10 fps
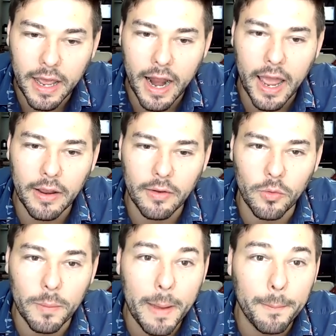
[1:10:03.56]
And I
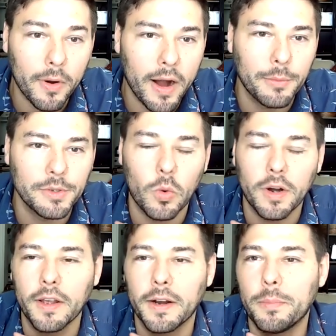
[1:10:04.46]
remember I was
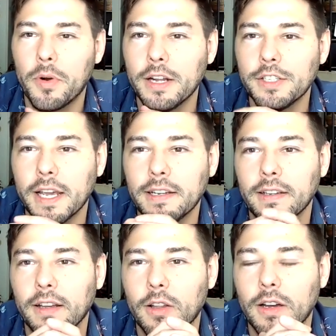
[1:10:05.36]
working on a project
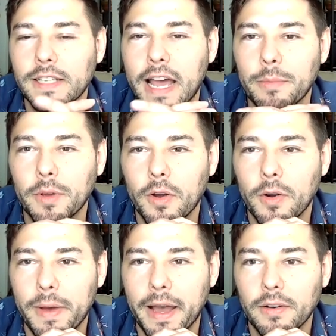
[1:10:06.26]
a long time ago
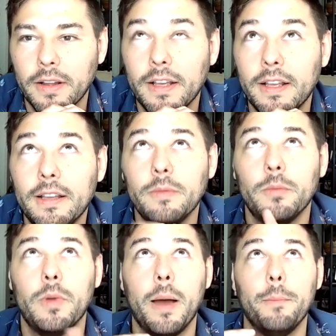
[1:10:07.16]
about
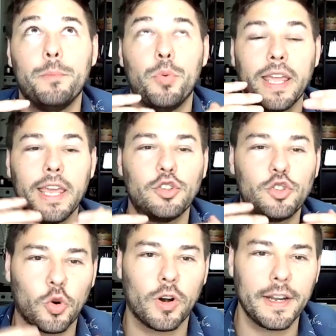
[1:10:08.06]
bringing
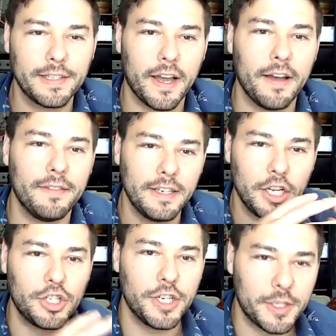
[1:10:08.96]
stories of
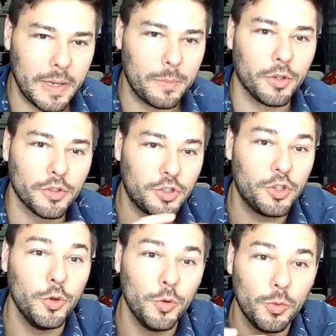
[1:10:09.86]
Indigenous peoples
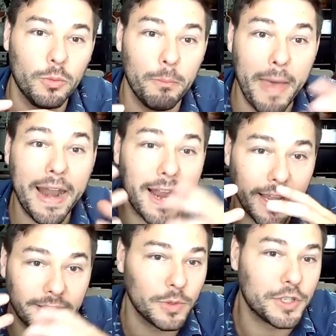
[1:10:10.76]
to
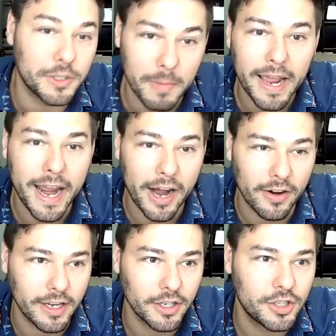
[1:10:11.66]
Mennonites, which is my
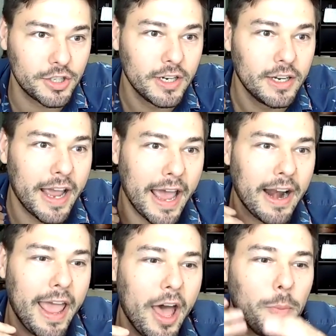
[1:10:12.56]
heritage,
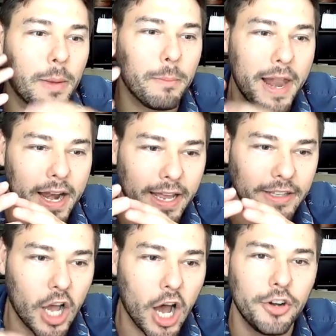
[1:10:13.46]
and helping
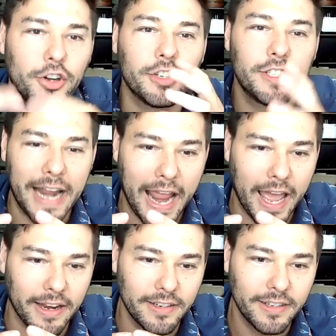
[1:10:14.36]
Mennonites
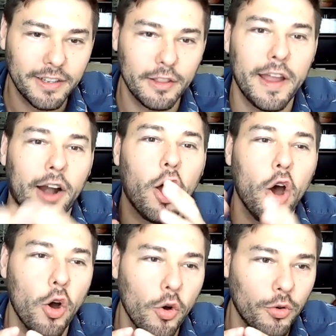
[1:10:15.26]
understand their
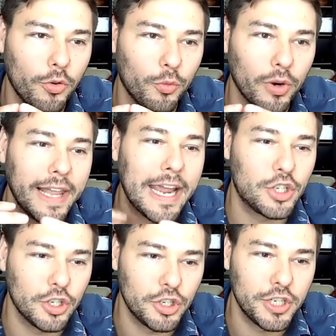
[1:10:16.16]
own
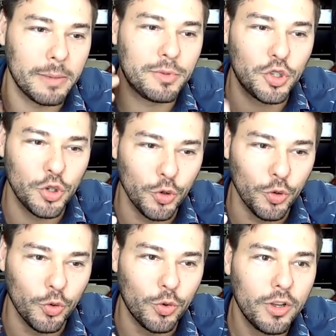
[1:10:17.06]
relationship
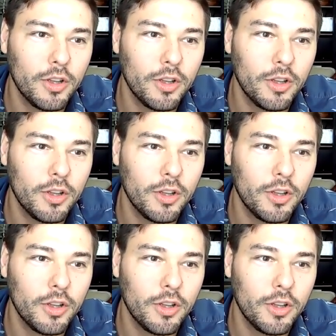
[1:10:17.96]
to